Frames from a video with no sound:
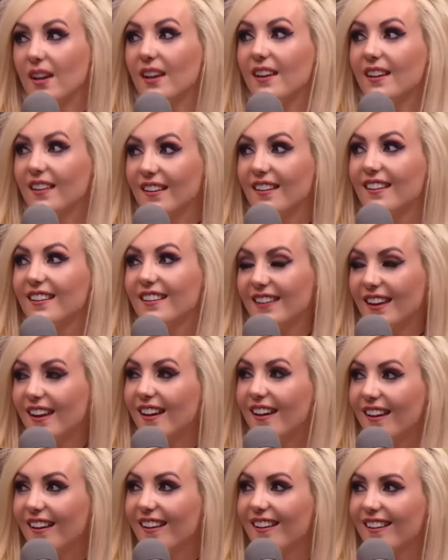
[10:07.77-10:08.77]
09.
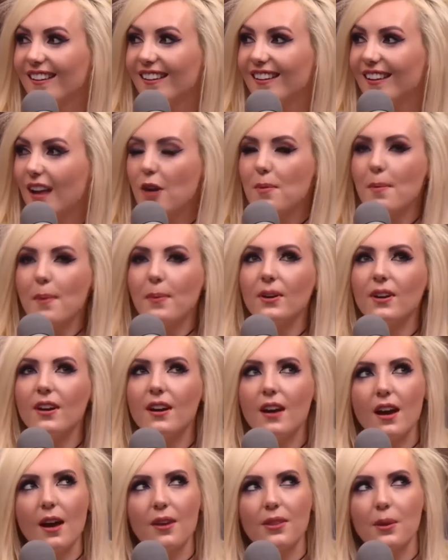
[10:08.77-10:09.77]
Yeah. I remember
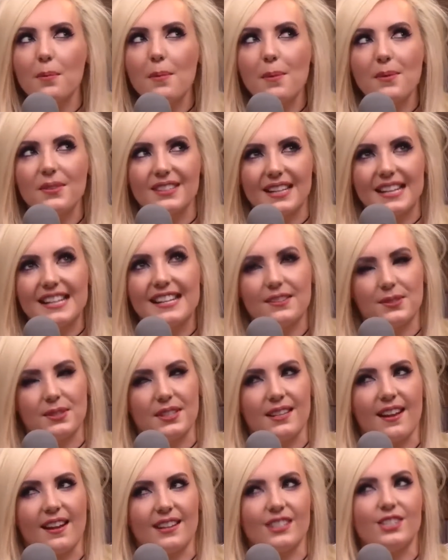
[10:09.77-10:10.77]
it was
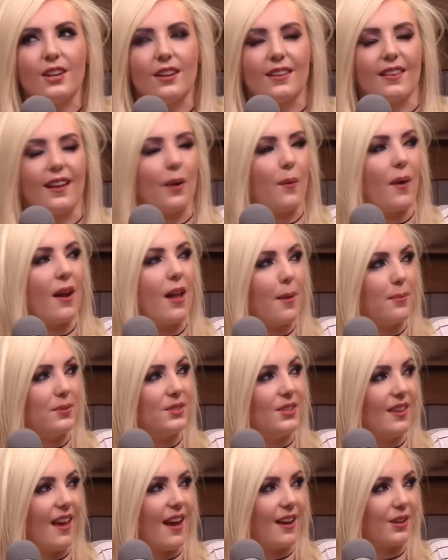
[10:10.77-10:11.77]
the next year that I went up
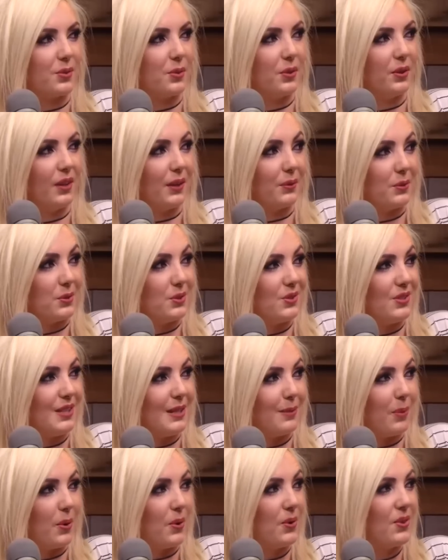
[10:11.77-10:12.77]
to the actual like Rooster
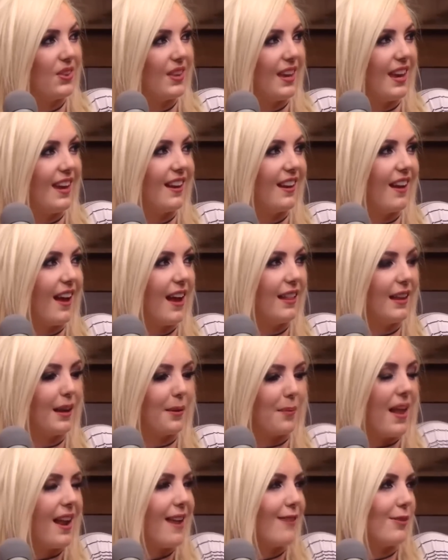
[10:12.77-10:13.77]
Teeth booth and I like
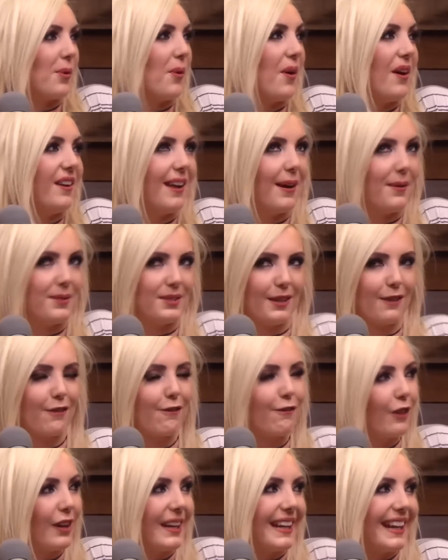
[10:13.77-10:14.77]
met everyone and I was like
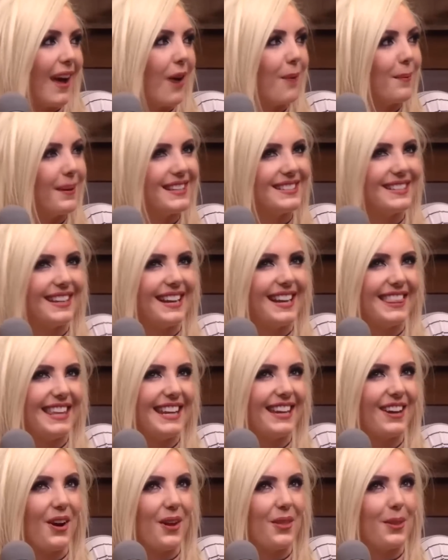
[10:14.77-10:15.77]
freaking out because then I
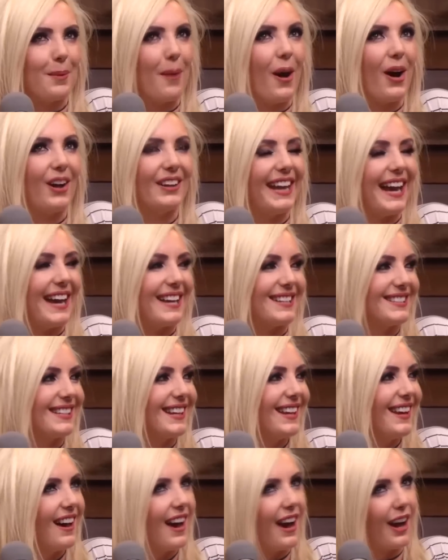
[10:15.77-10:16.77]
think on the podcast
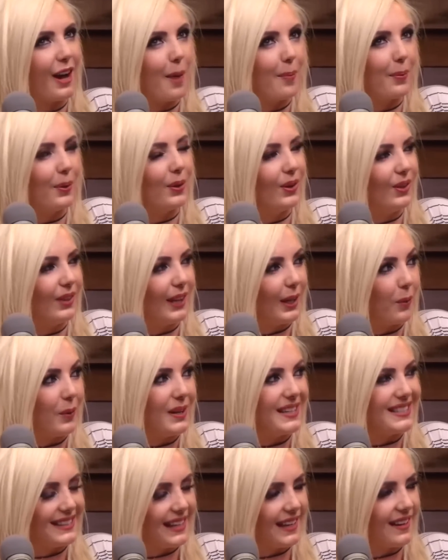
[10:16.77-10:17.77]
a couple like
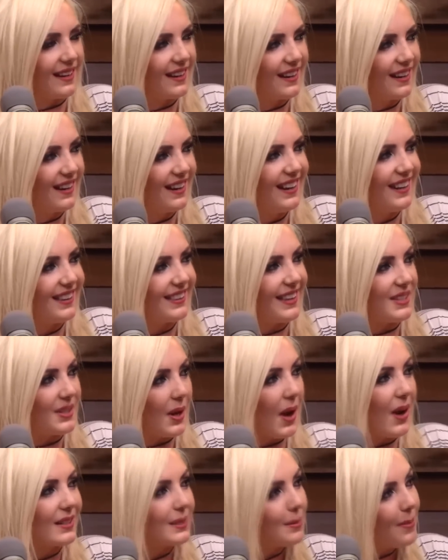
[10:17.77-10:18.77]
weeks later they
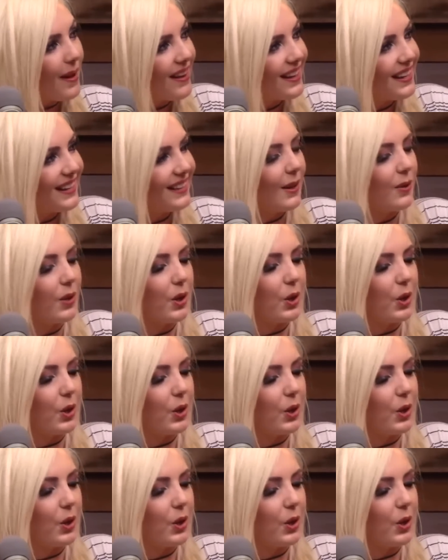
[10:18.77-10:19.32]
talked about it and they were like,